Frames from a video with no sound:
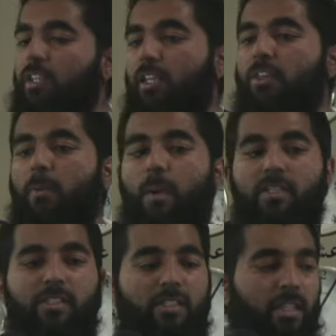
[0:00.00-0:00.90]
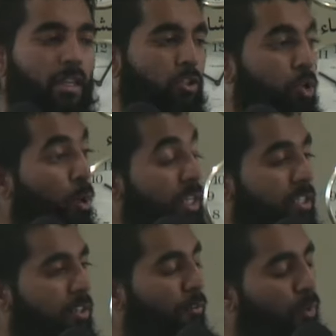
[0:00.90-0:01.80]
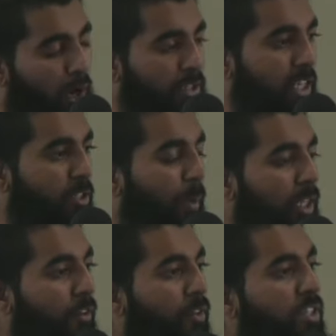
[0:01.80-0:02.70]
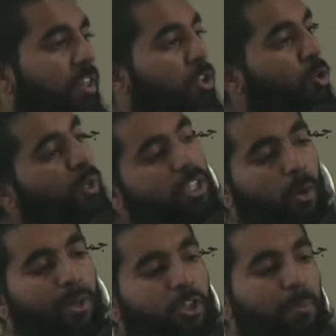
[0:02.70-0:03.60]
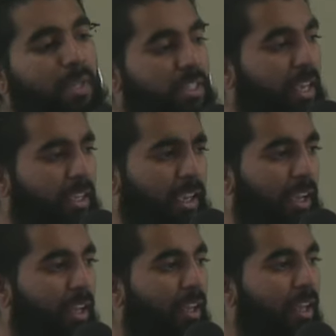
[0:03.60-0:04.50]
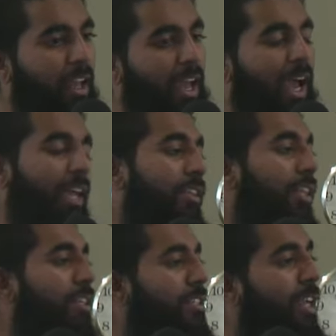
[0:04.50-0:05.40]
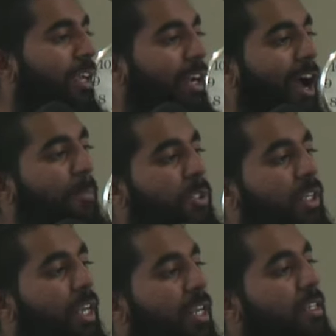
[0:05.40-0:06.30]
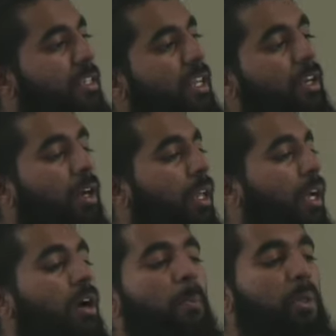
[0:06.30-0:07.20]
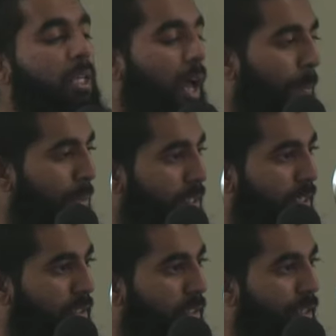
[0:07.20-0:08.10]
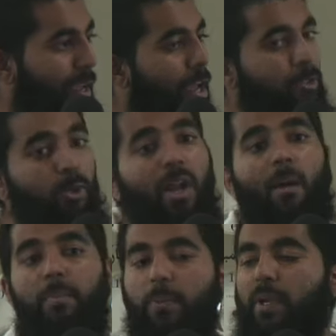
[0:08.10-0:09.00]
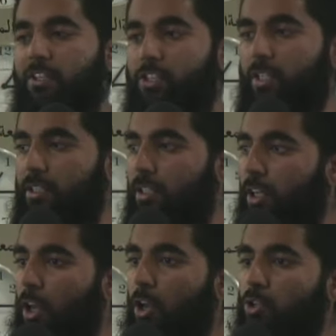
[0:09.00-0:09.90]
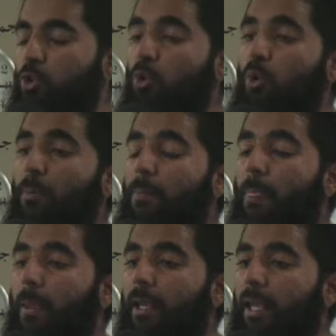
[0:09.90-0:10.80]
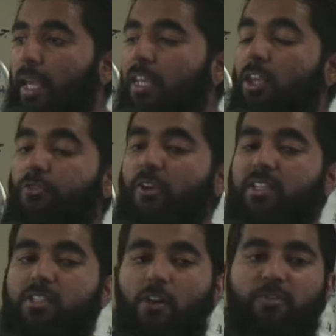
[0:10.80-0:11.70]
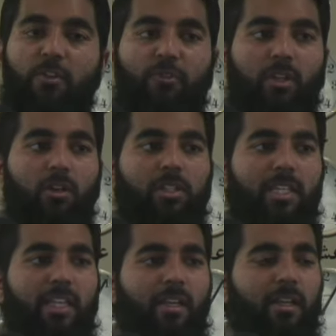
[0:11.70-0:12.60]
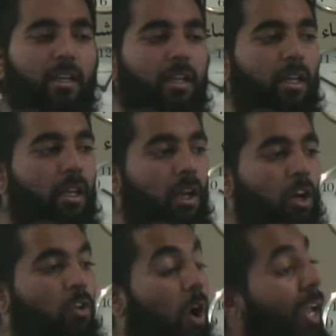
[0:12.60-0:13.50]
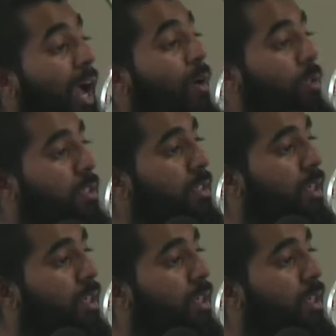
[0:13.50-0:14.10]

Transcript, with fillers: the best choice for us as believers and the choice that we should be taking. And then the second option is the complete opposite. To not be patient. To, in the face of difficulty, cry out.